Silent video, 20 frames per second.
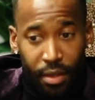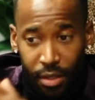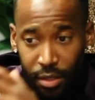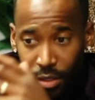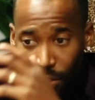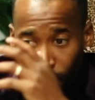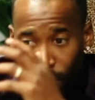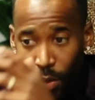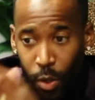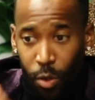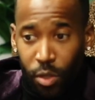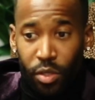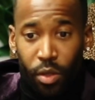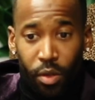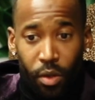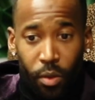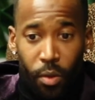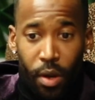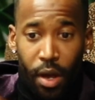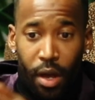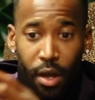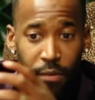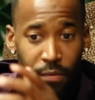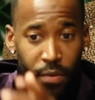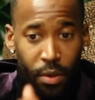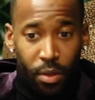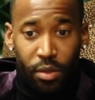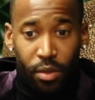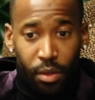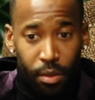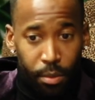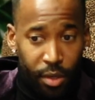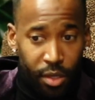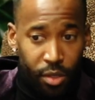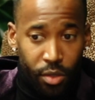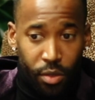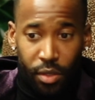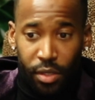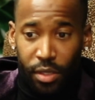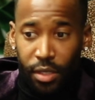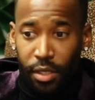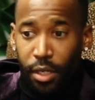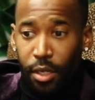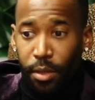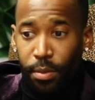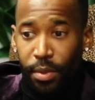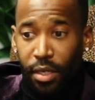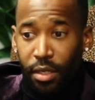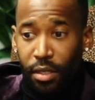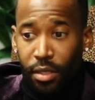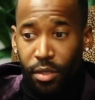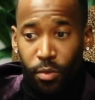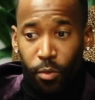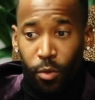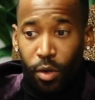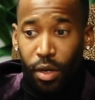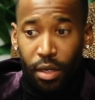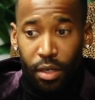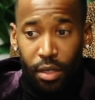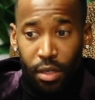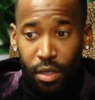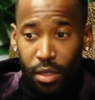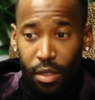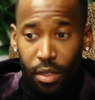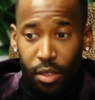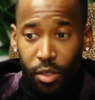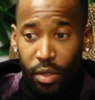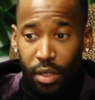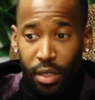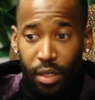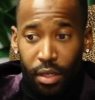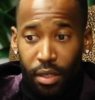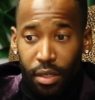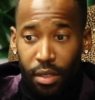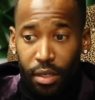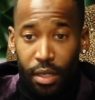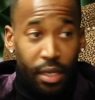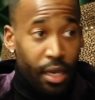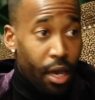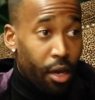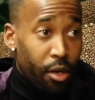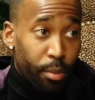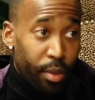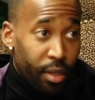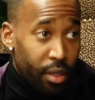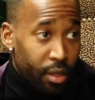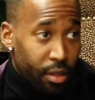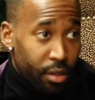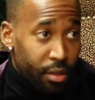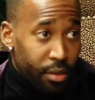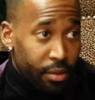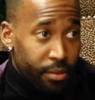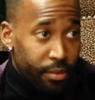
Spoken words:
To focus on the why, focus on the mentorship is one, you need accountability,